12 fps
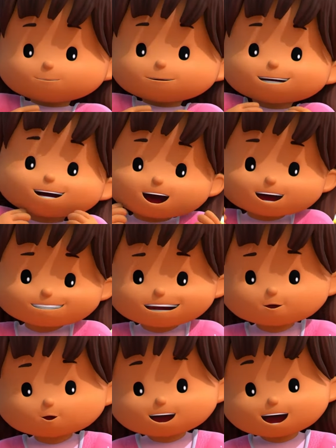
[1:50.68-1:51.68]
can be
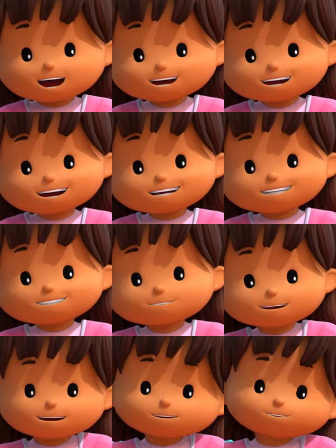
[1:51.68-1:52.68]
anyone
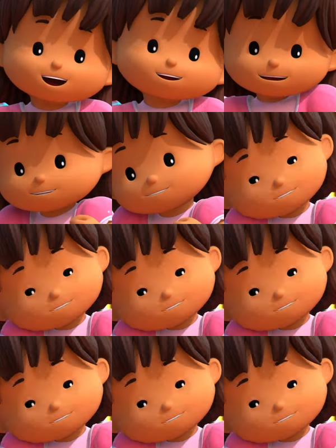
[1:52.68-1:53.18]
in any